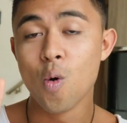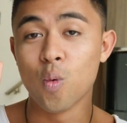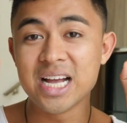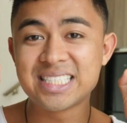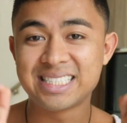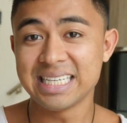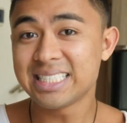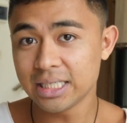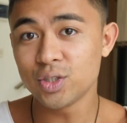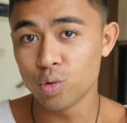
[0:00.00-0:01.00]
Where a
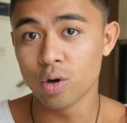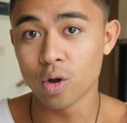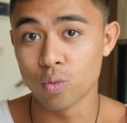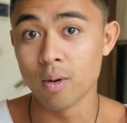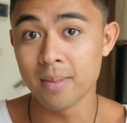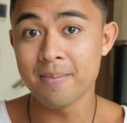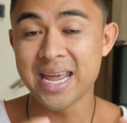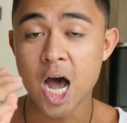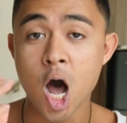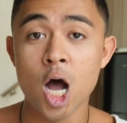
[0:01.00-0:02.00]
62 year old woman
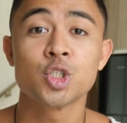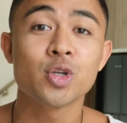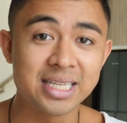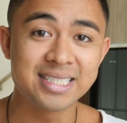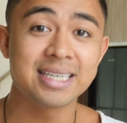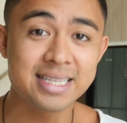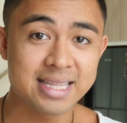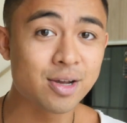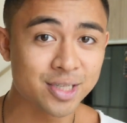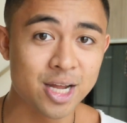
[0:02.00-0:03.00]
made
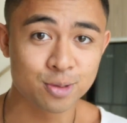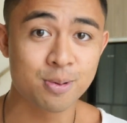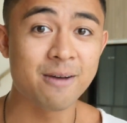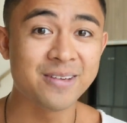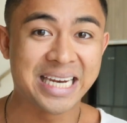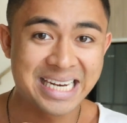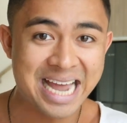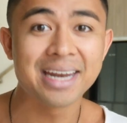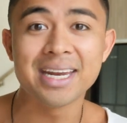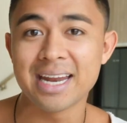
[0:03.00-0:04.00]
$160,000 profit in
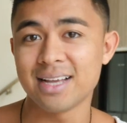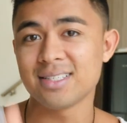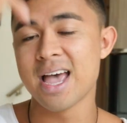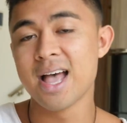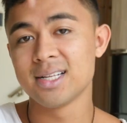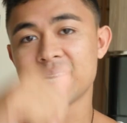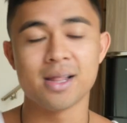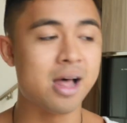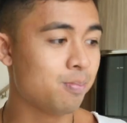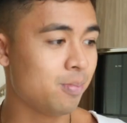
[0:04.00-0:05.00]
90 days. Check
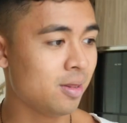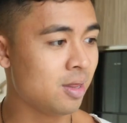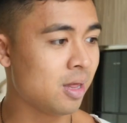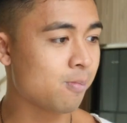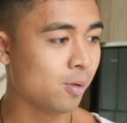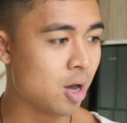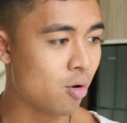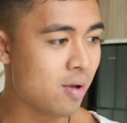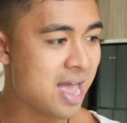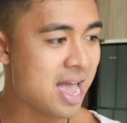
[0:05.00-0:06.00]
out the link
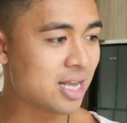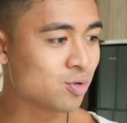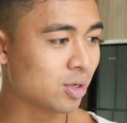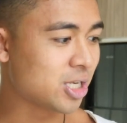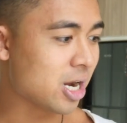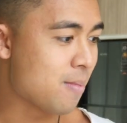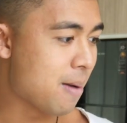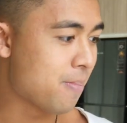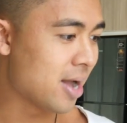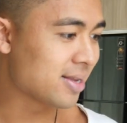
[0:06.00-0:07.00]
below, as well as check out
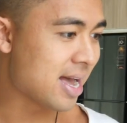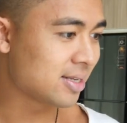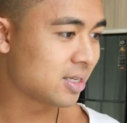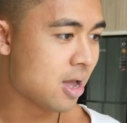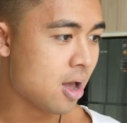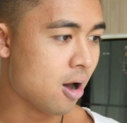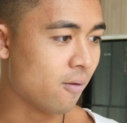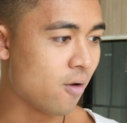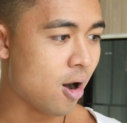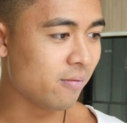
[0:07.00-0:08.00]
my podcast
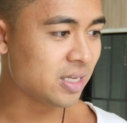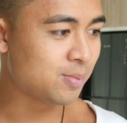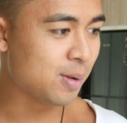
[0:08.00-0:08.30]
of all these